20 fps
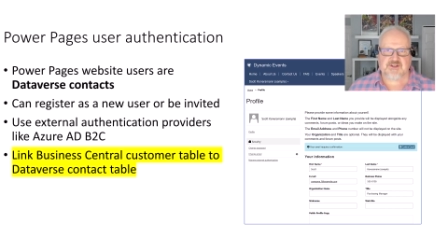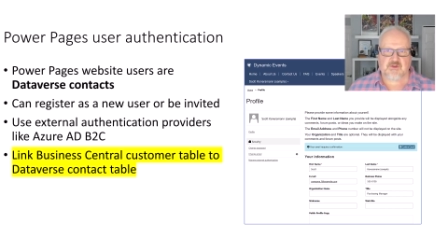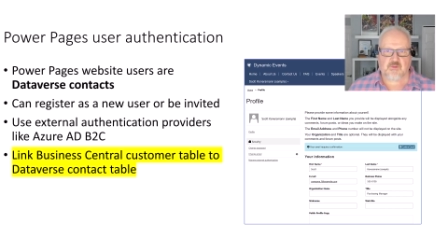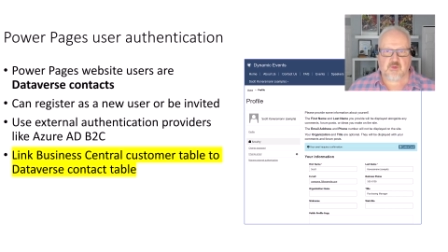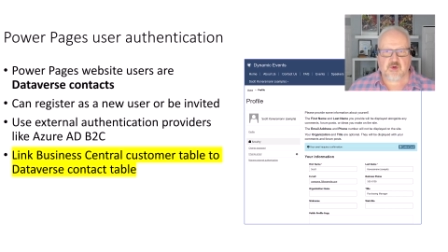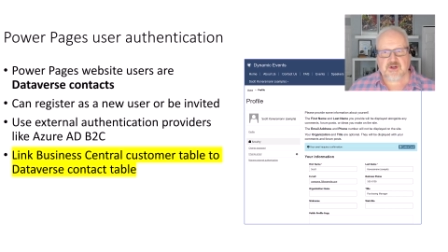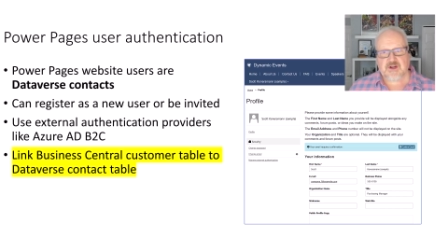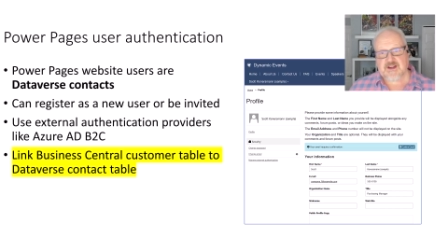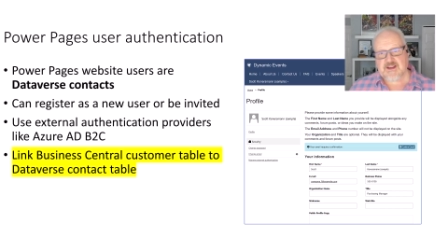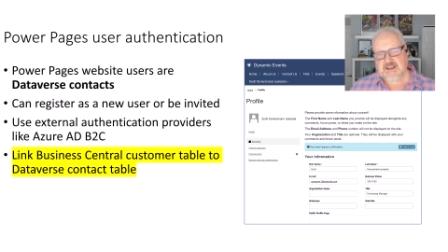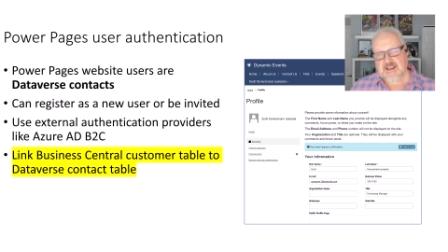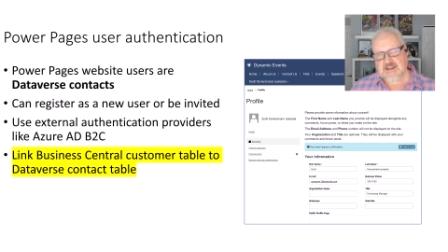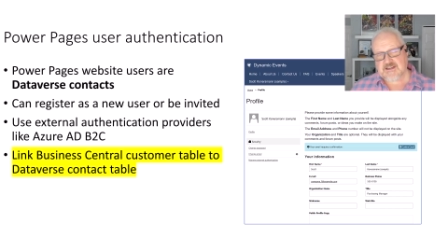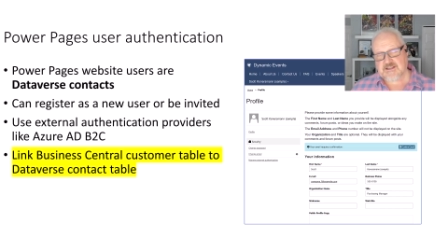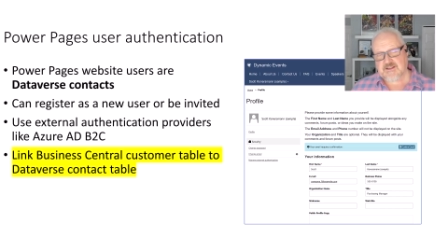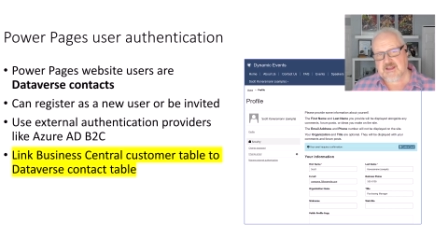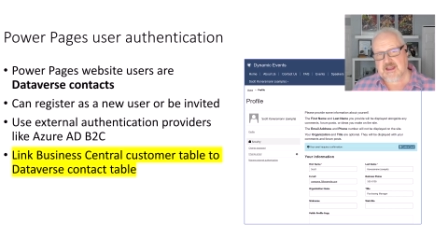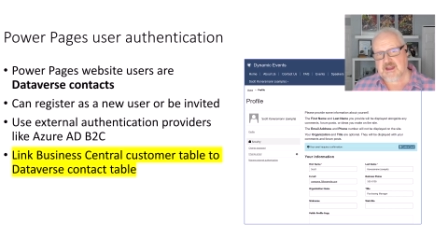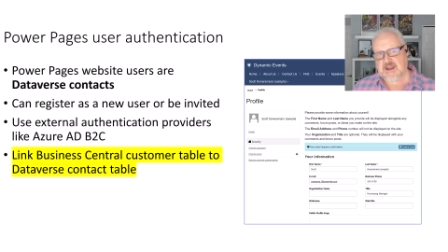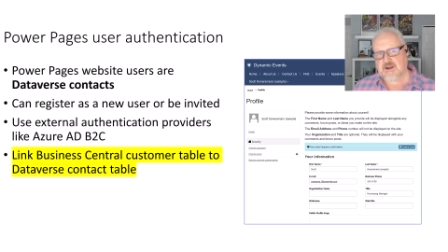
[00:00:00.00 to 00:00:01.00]
And we're going to get
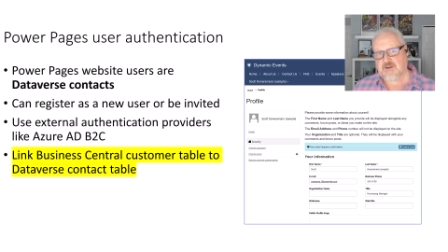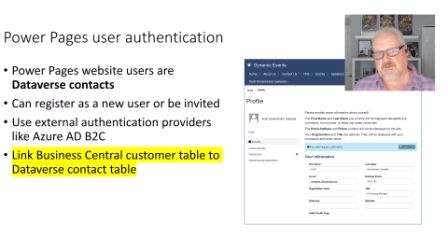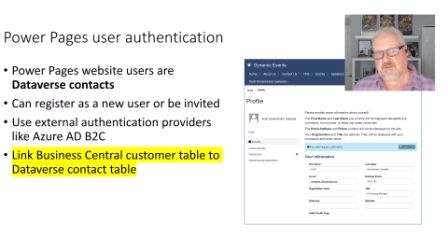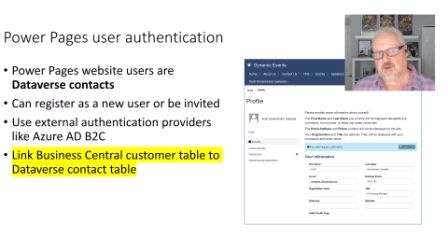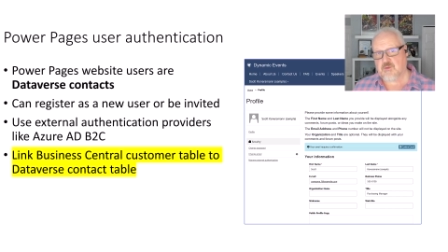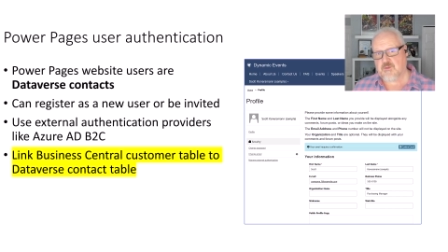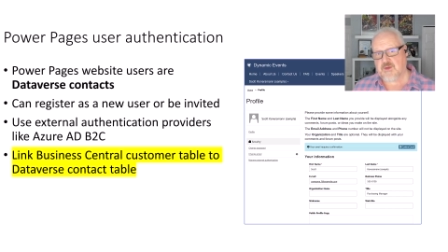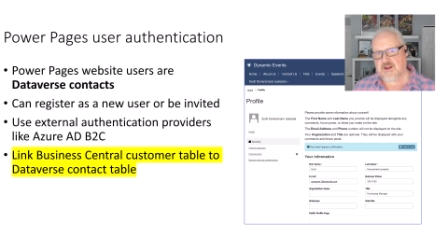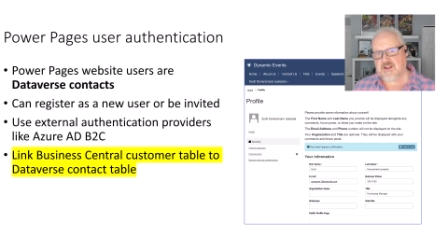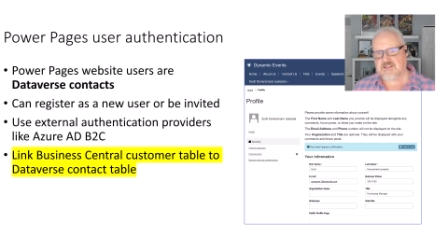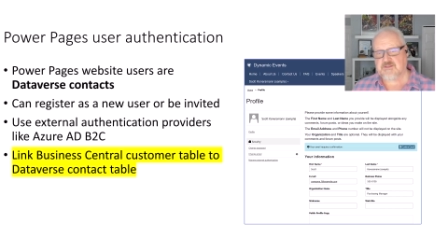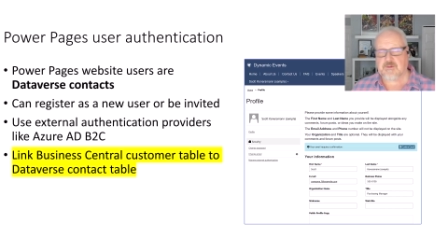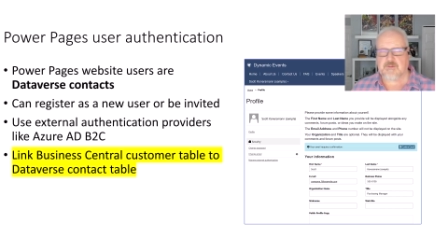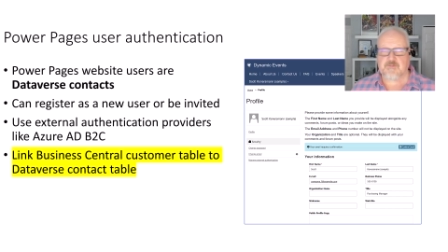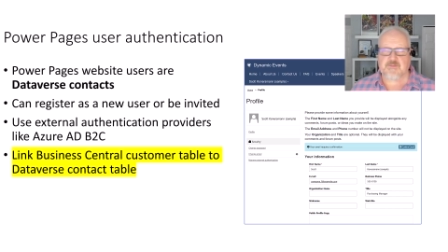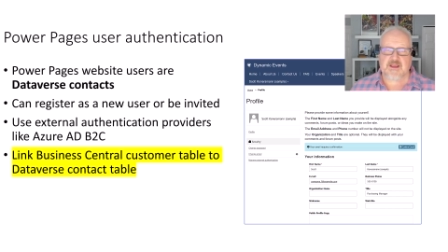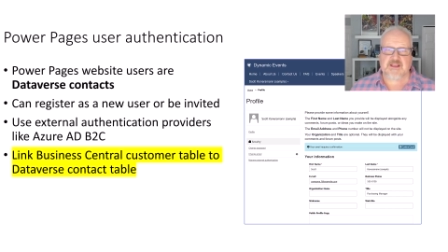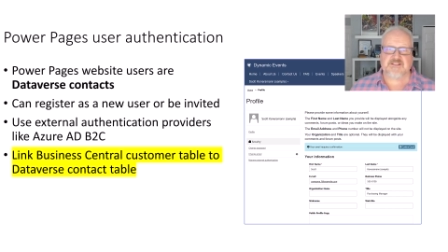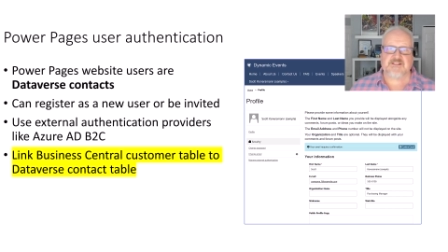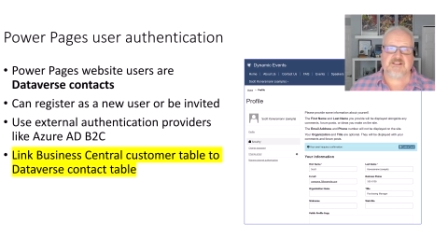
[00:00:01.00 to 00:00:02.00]
to that in a few minutes,
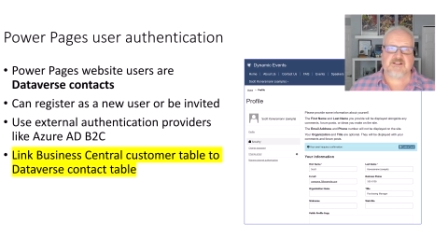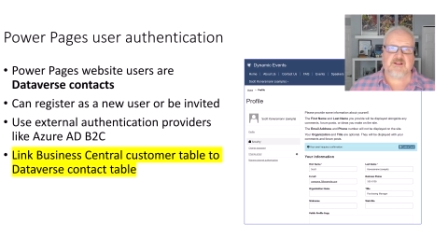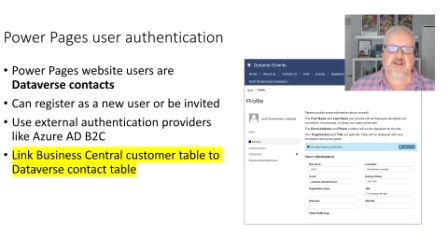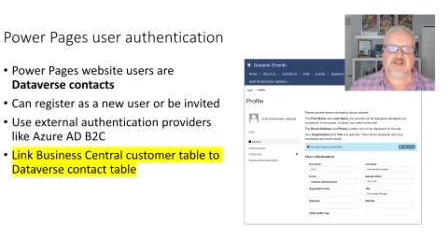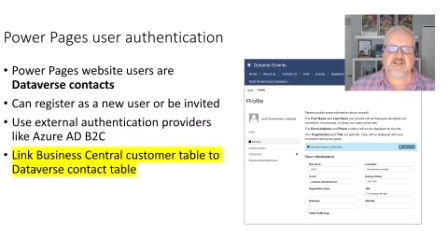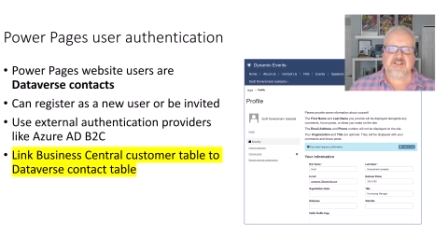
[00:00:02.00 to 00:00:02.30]
but basically